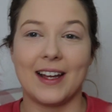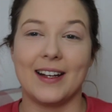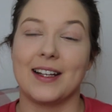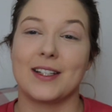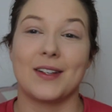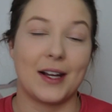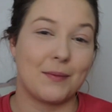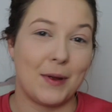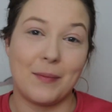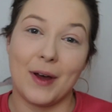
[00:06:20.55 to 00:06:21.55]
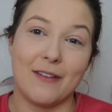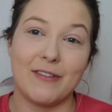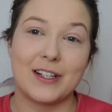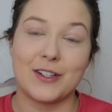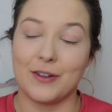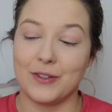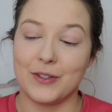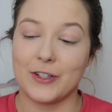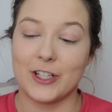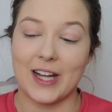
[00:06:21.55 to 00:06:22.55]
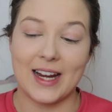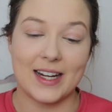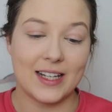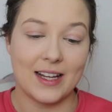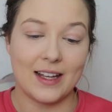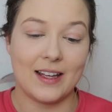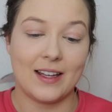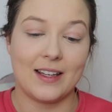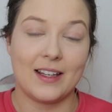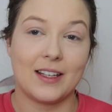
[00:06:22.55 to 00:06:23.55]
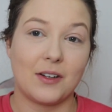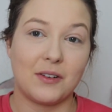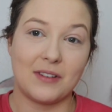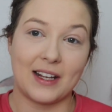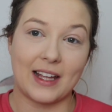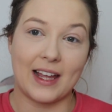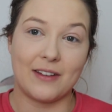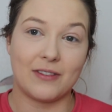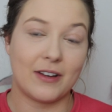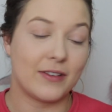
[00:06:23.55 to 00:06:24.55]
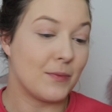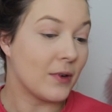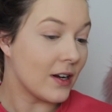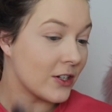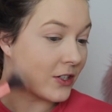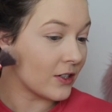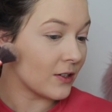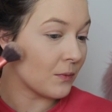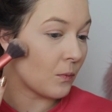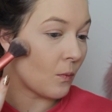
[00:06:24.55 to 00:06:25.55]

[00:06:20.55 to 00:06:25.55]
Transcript: and that's like my perfect contour shade. Go in with like a fluffy brush.